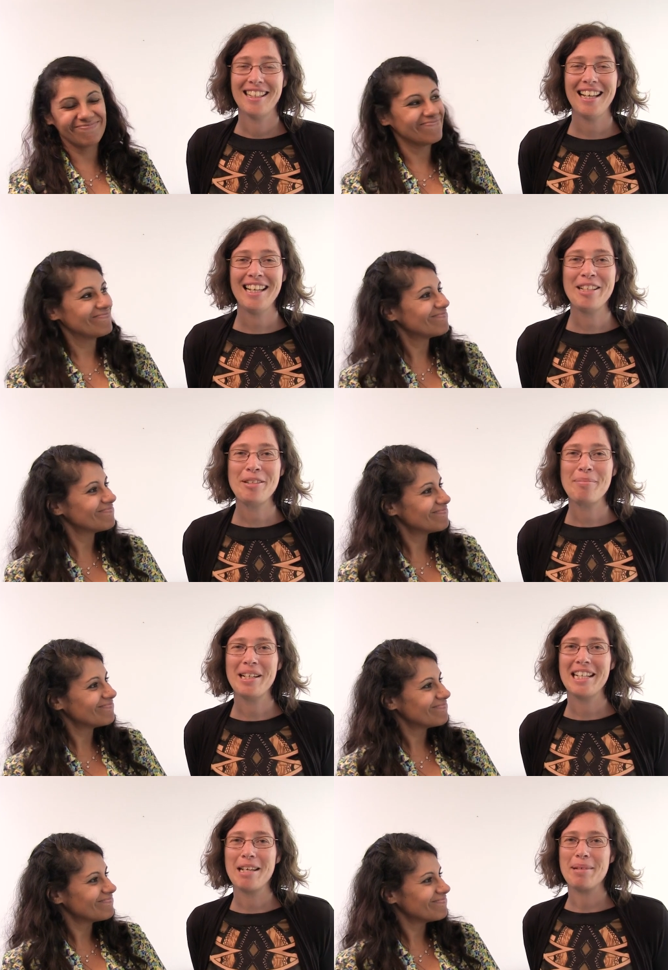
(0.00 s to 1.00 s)
Speaker 1: Hello,
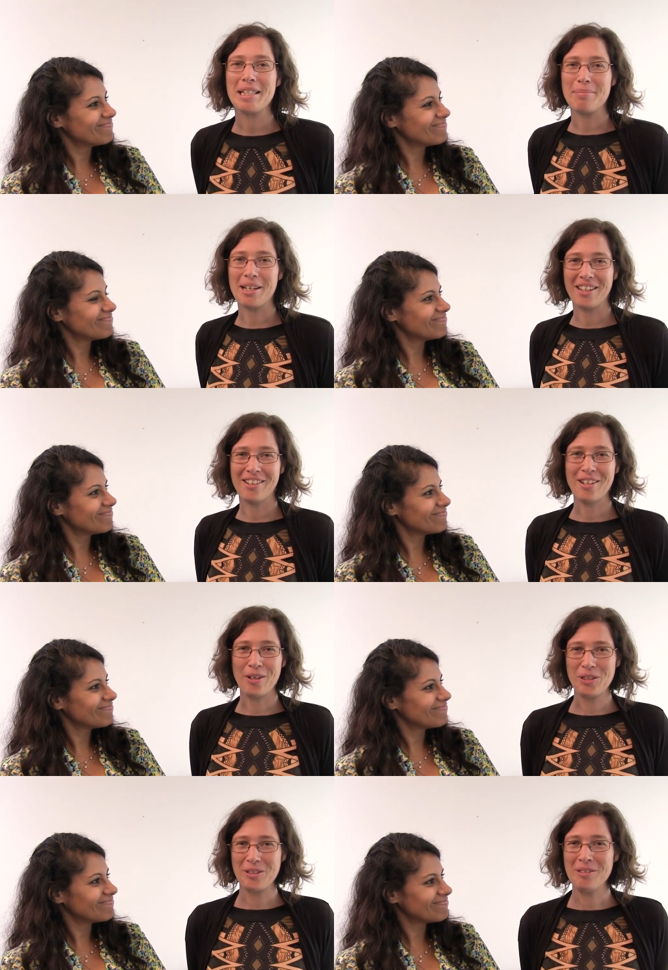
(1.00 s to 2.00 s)
my name is Mario
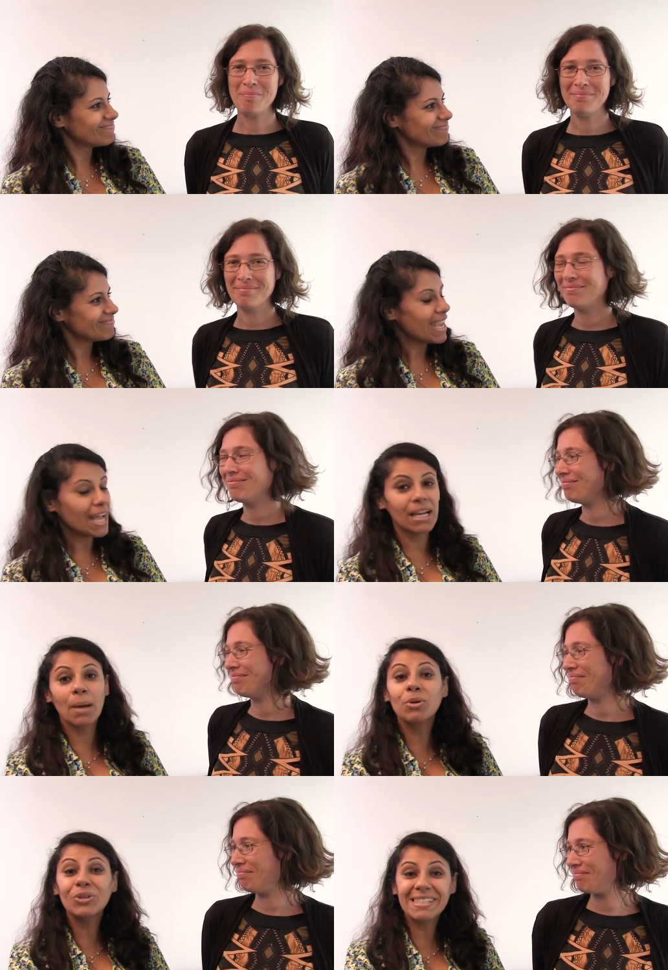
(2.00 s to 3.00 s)
Kostrom.
Speaker 2: And
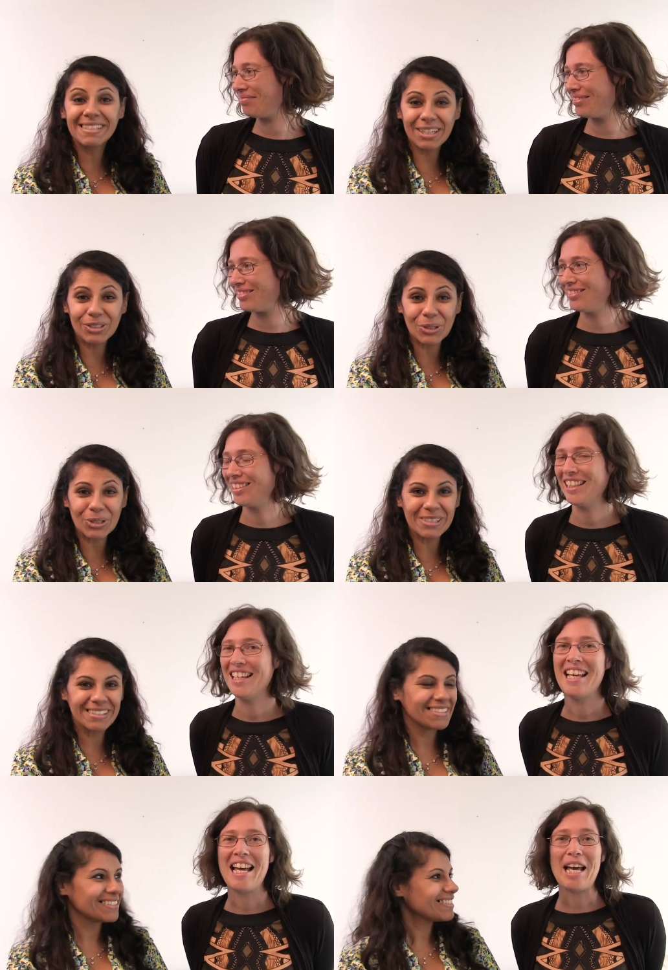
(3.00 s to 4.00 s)
I'm Marie
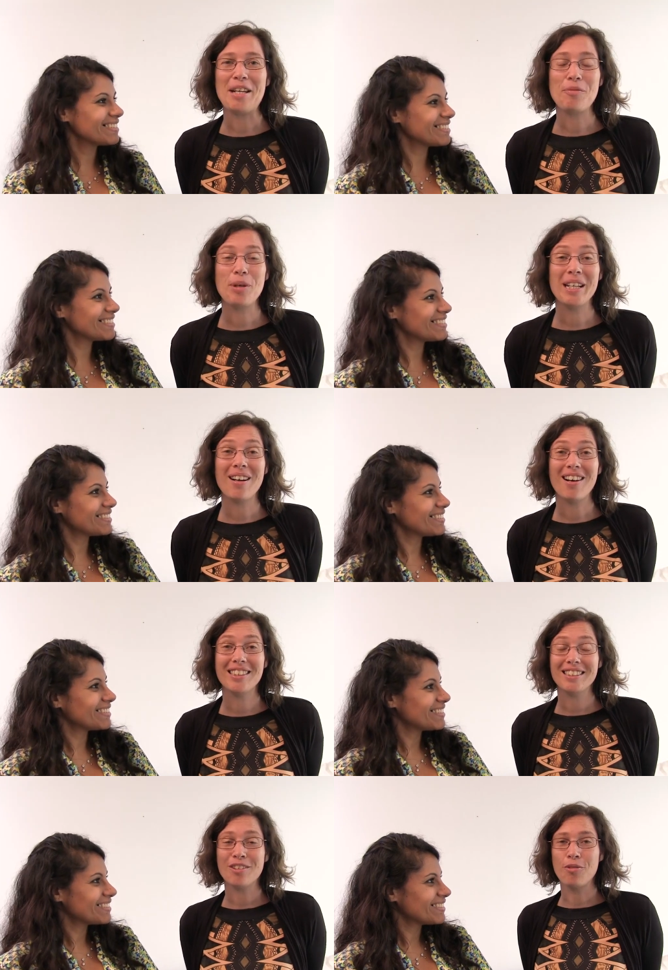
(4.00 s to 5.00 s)
Stadros.
Speaker 1: And we
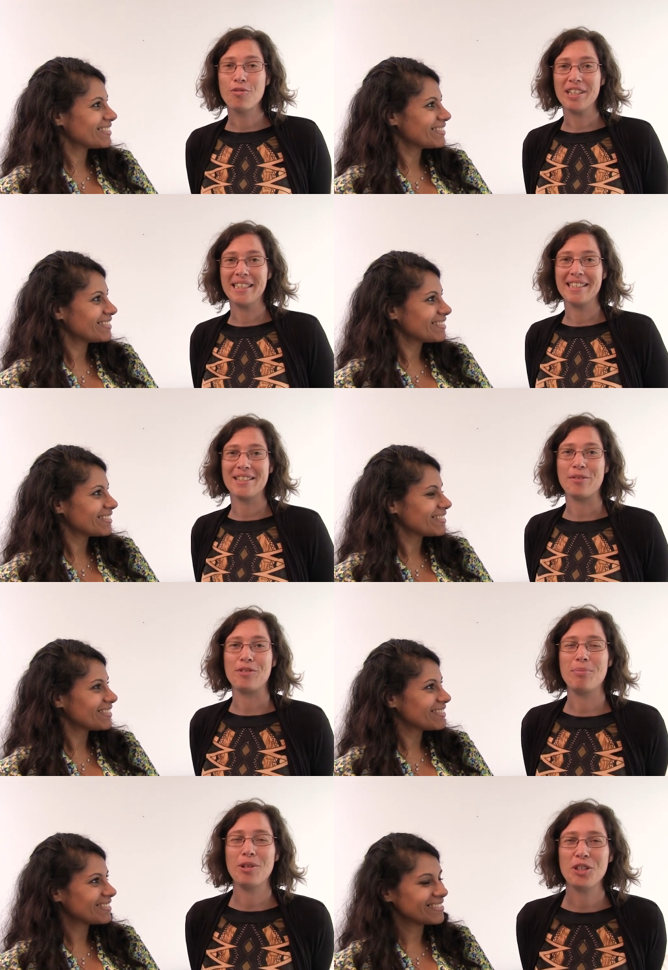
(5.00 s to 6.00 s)
are the conveners
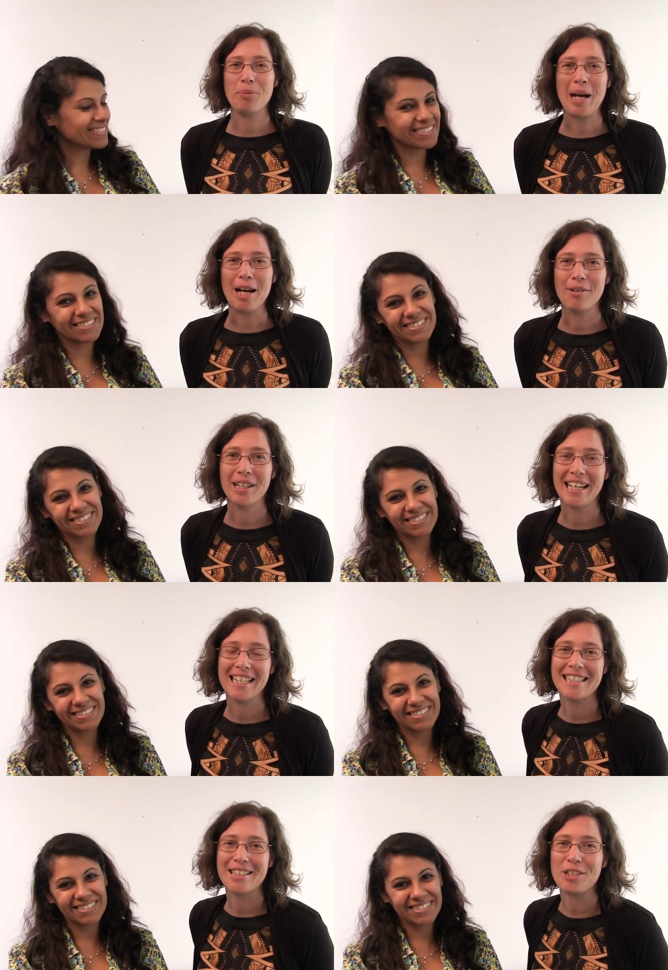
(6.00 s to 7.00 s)
of the module Power
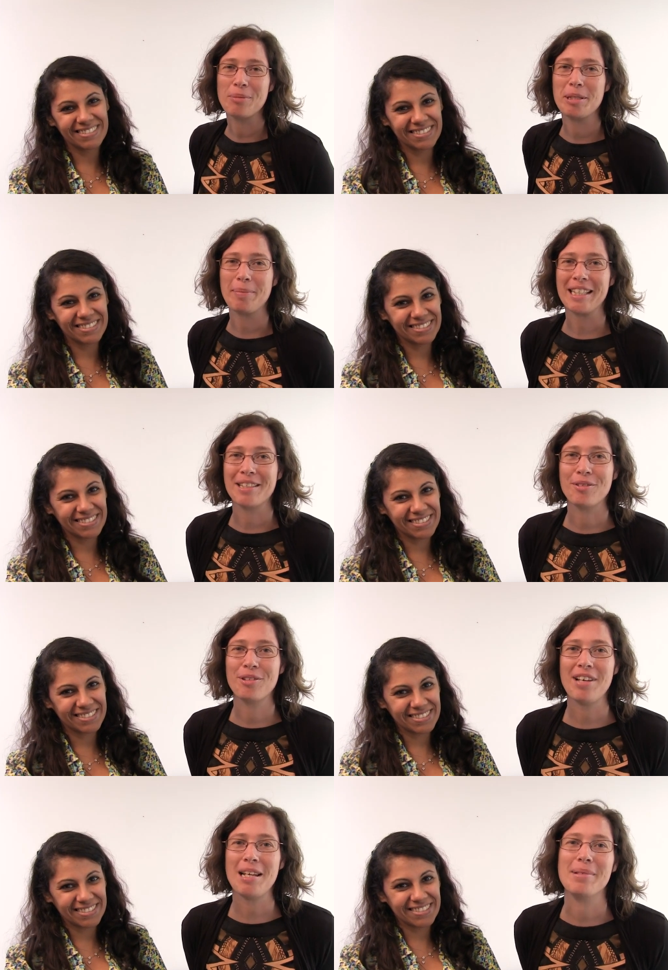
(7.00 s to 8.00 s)
and Social Perspectives
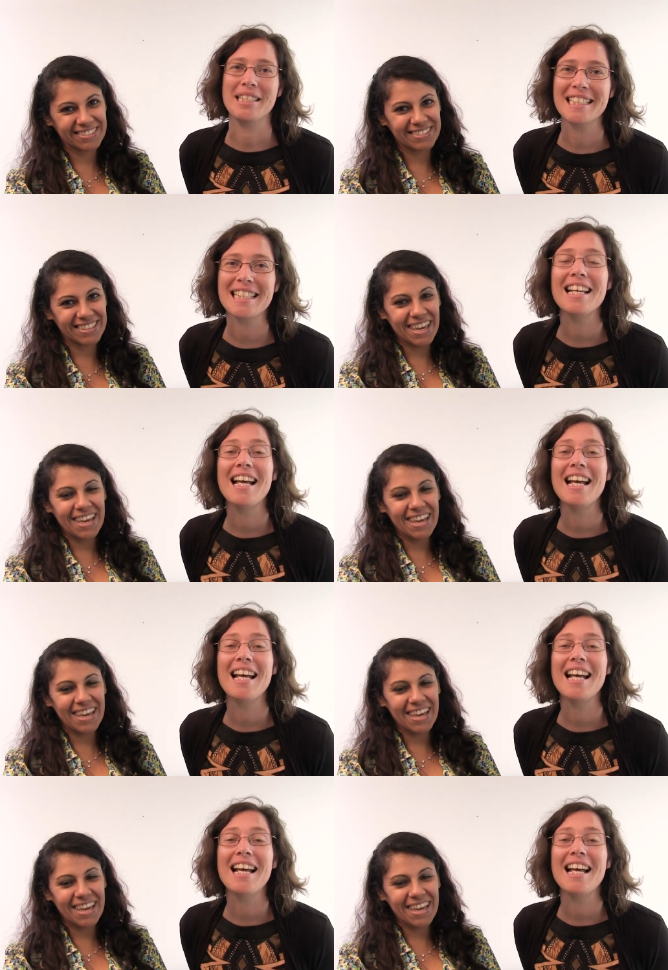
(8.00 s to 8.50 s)
on Development.